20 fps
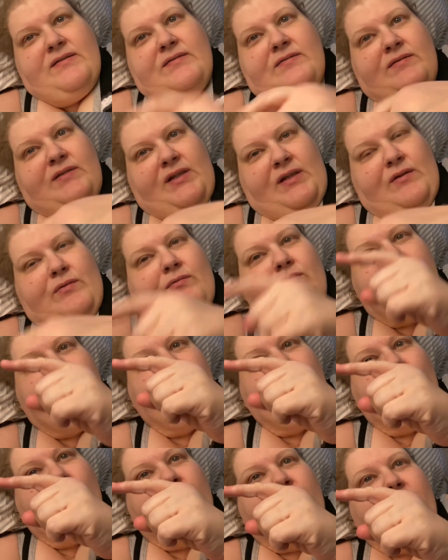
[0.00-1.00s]
you know,
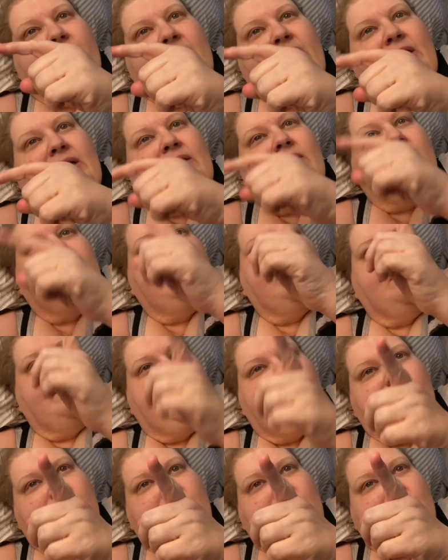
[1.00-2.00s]
recuperate,
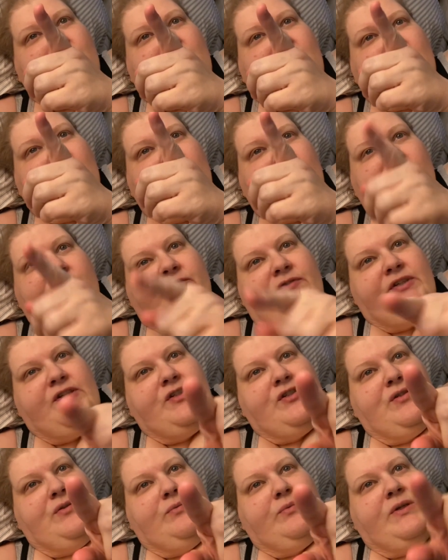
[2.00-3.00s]
do the work,
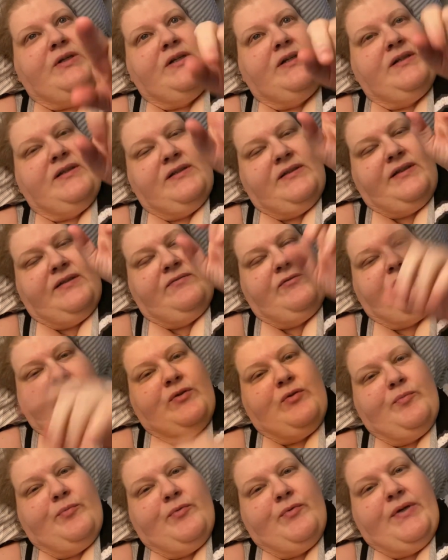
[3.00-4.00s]
finish the work, and then
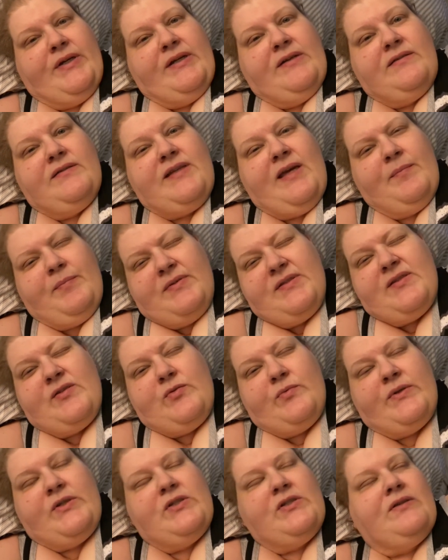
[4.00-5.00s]
recuperate type of
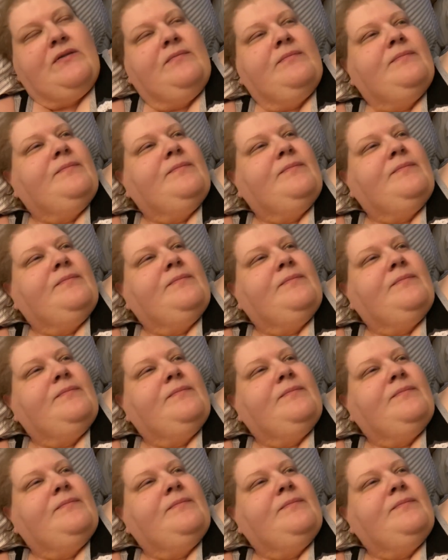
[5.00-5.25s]
situation.